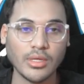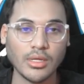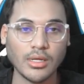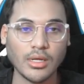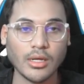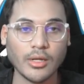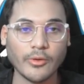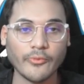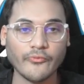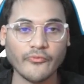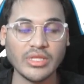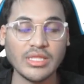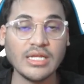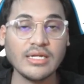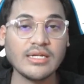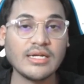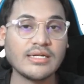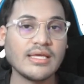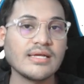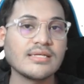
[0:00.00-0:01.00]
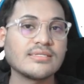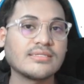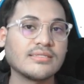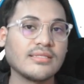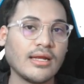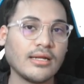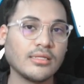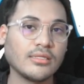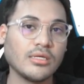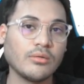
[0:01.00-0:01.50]
when it detects
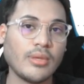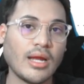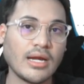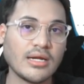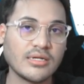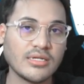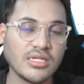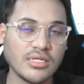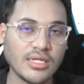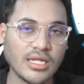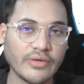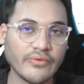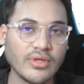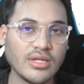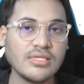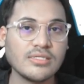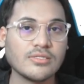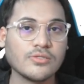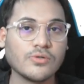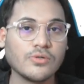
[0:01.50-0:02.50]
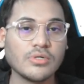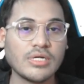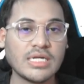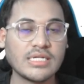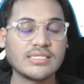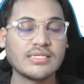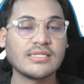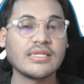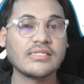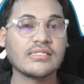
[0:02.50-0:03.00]
that the battery level is low,
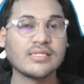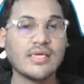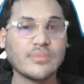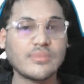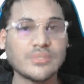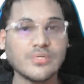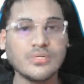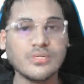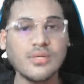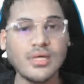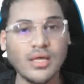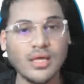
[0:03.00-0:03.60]
it's an exception,